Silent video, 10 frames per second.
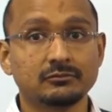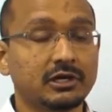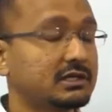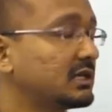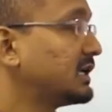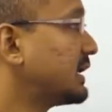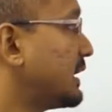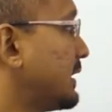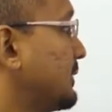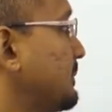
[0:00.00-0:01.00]
Right?
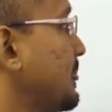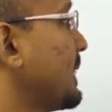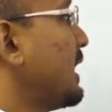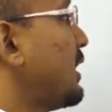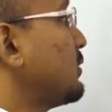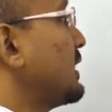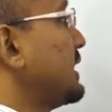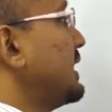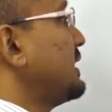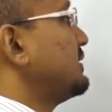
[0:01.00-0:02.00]
How are
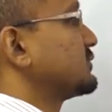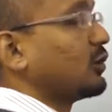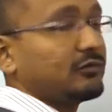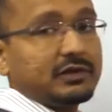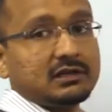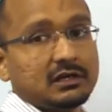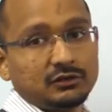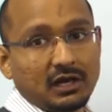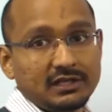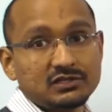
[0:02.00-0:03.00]
they solving?
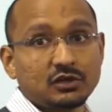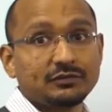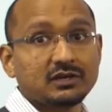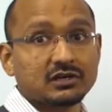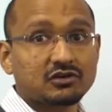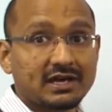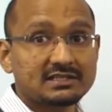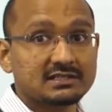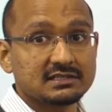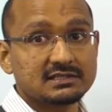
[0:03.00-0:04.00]
Are they solving a
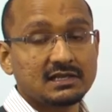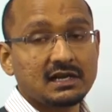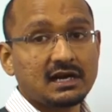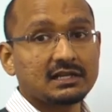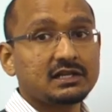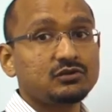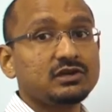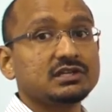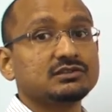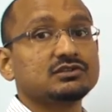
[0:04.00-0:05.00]
crisis? Are they
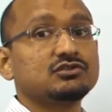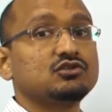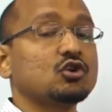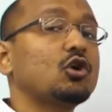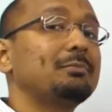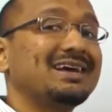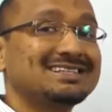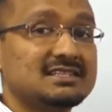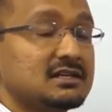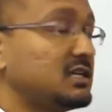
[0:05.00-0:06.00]
doing its job
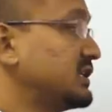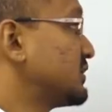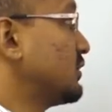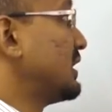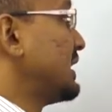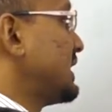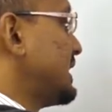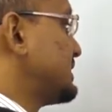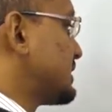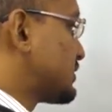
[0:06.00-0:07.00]
externally? So,
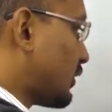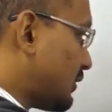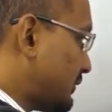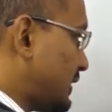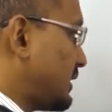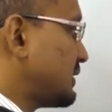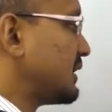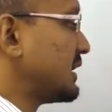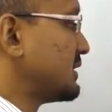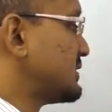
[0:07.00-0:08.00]
is it
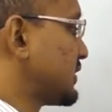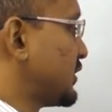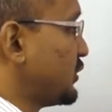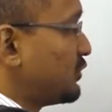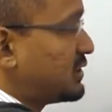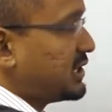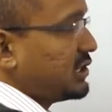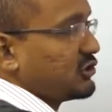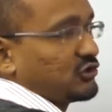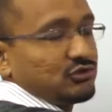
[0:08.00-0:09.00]
solving the
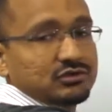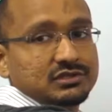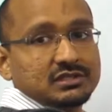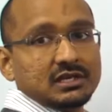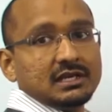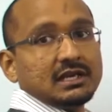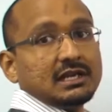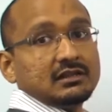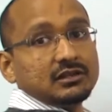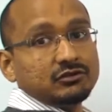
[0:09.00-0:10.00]
security issues
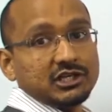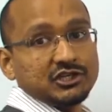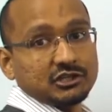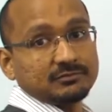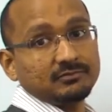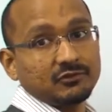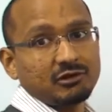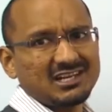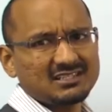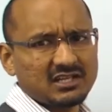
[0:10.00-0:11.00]
in the region?
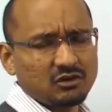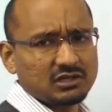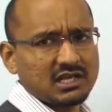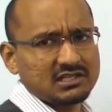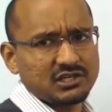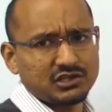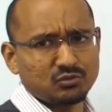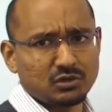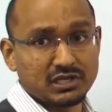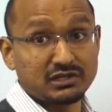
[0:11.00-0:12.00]
Right? Is that organization
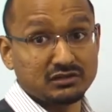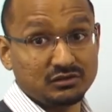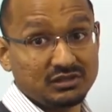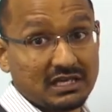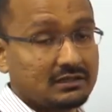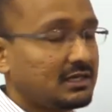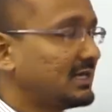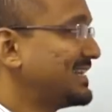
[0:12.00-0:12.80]
working to do that?